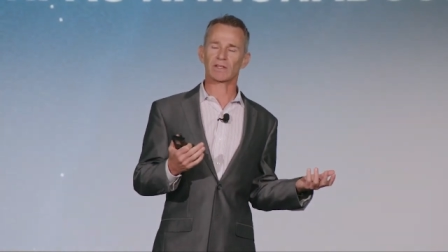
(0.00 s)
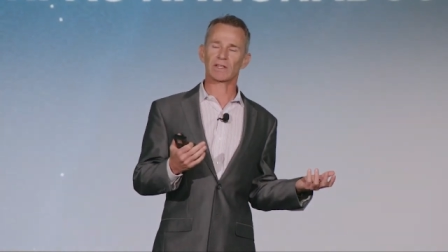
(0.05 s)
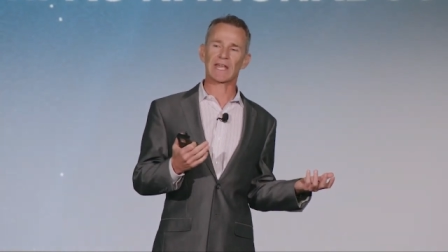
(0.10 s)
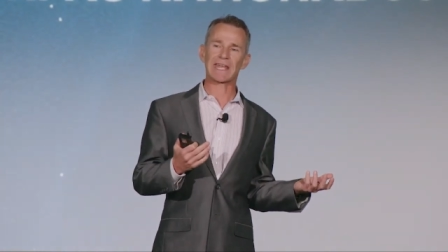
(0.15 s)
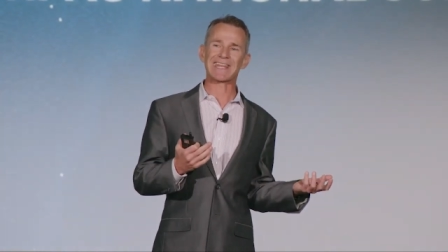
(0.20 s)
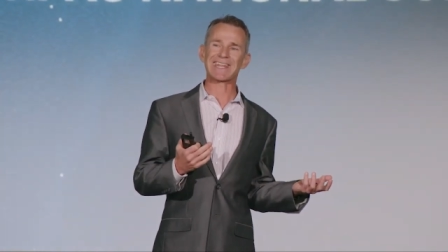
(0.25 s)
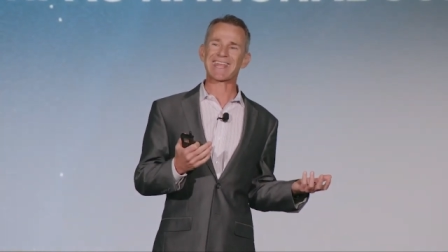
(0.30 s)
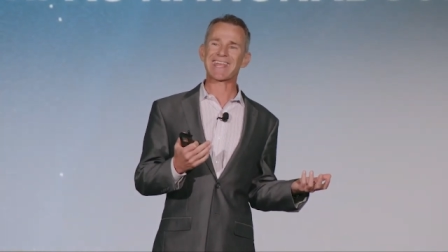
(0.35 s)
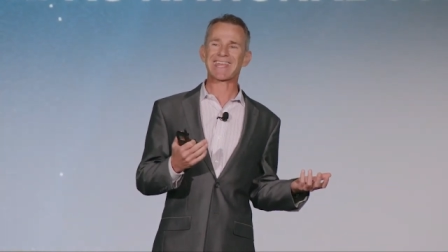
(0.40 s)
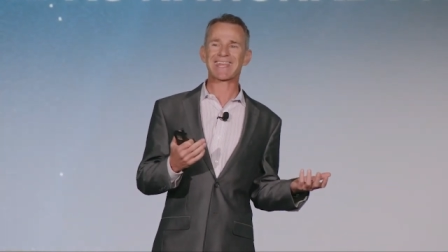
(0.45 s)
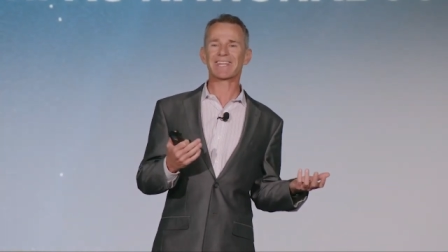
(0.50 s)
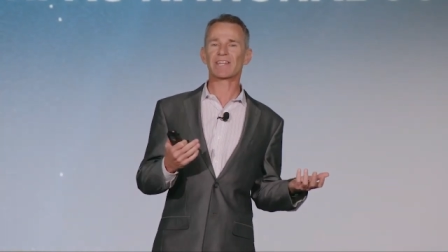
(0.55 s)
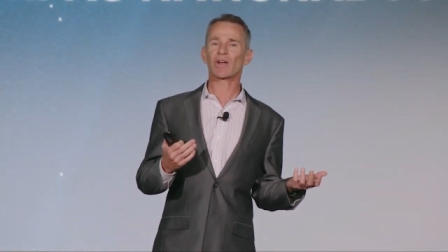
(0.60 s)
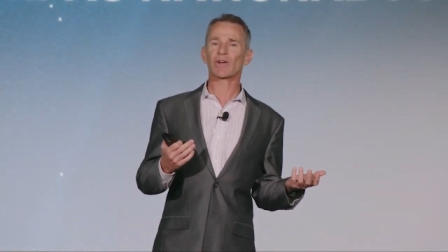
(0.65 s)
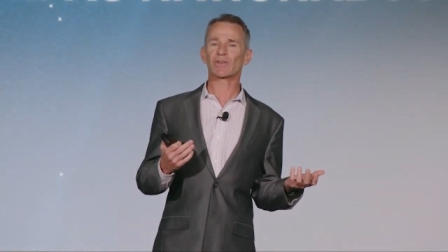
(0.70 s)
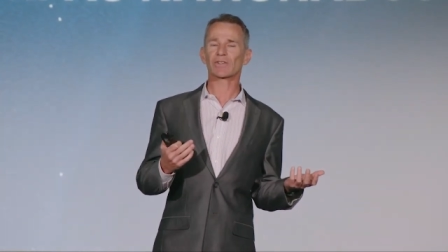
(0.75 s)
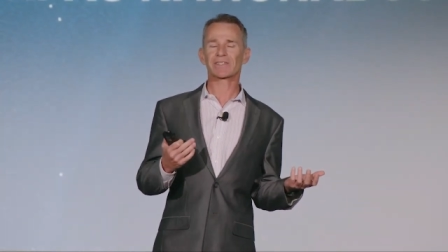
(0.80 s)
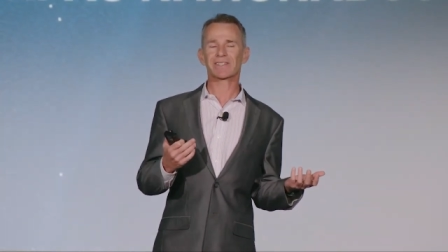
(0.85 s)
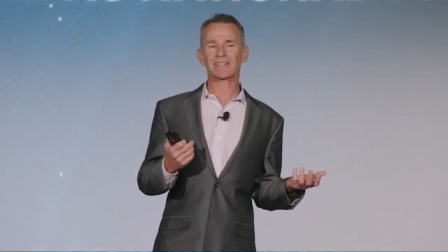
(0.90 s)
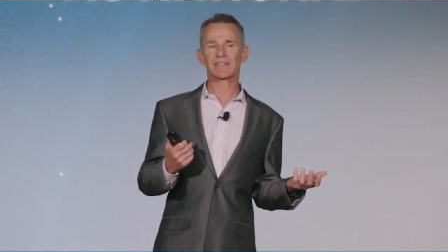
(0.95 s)
And in
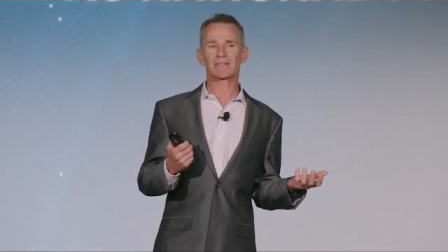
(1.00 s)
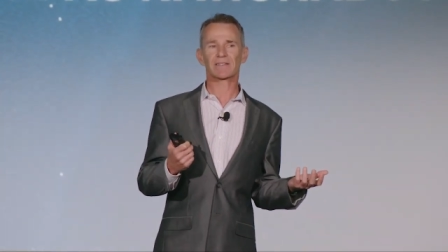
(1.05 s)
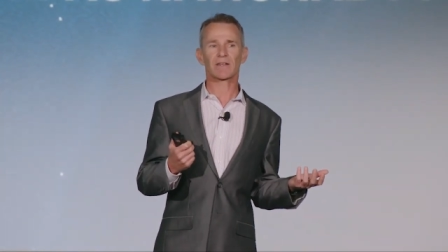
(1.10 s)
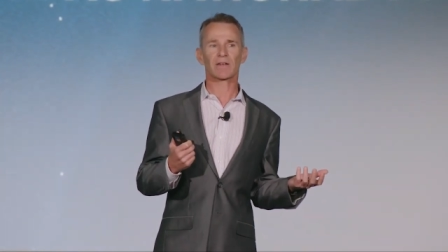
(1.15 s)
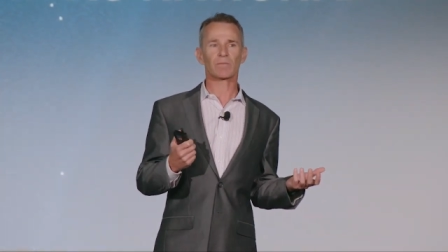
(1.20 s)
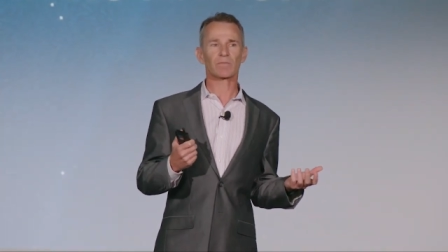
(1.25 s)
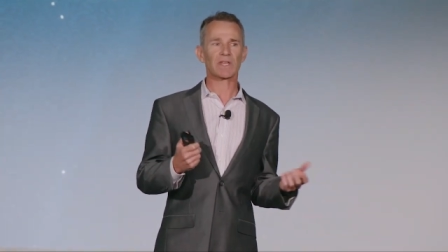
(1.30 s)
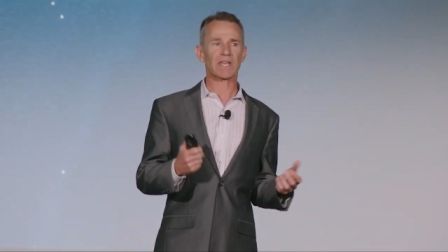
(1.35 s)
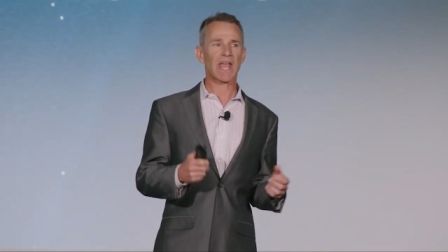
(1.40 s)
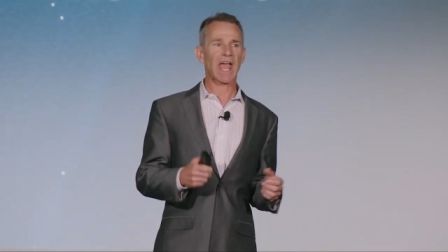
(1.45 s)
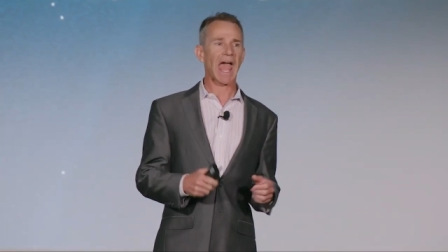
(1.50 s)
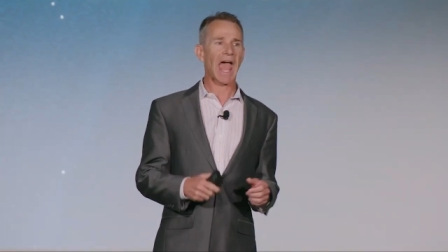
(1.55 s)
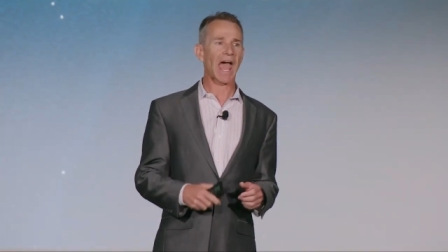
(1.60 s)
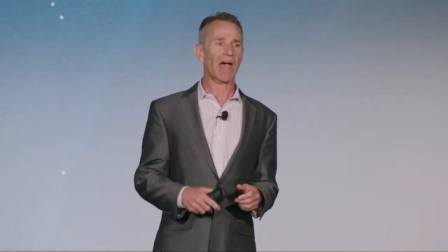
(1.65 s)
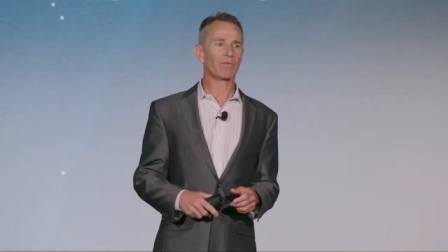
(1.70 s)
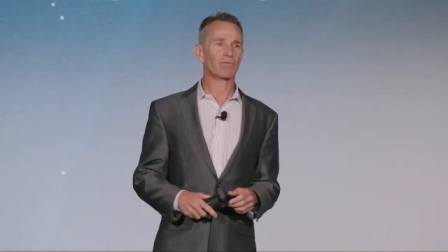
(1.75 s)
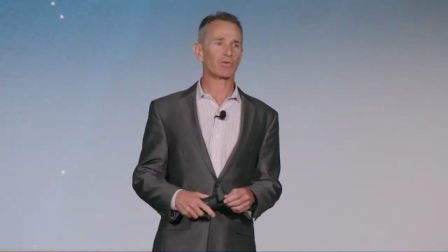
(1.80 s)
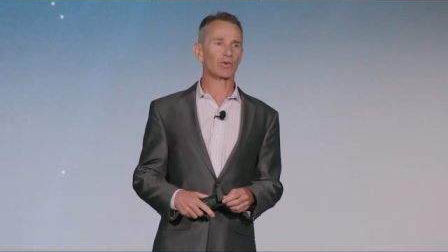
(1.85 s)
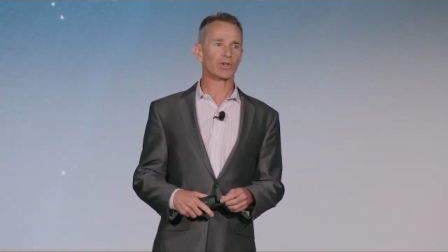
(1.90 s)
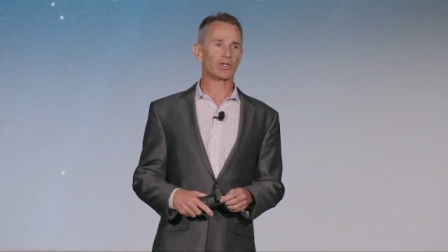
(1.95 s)
our system, the
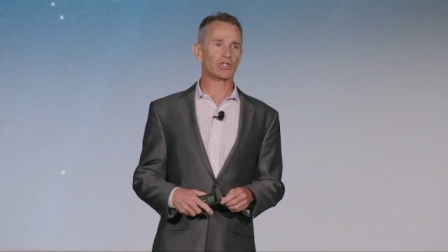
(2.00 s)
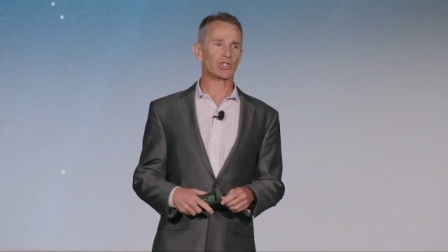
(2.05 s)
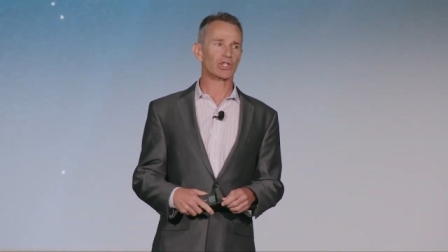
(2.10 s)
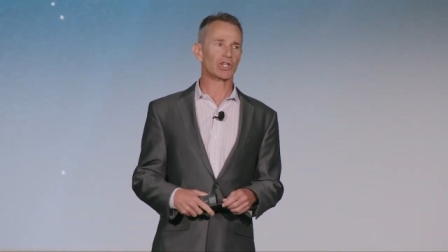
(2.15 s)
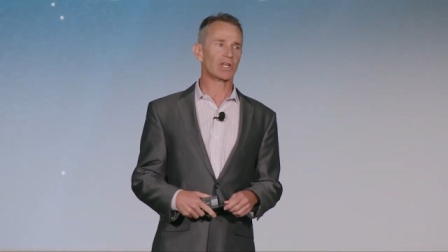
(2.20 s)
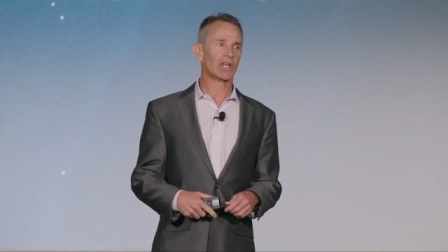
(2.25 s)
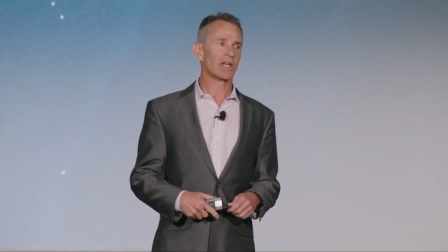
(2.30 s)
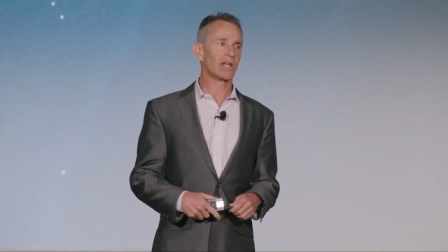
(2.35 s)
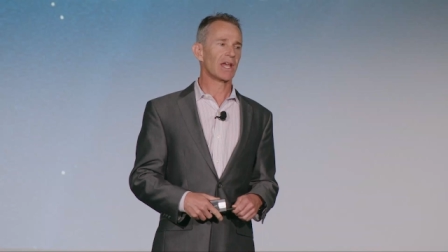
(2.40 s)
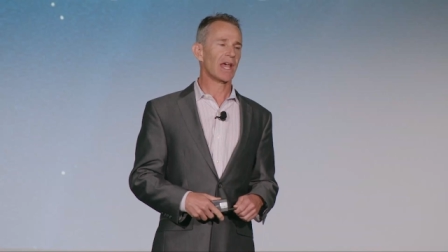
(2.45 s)
average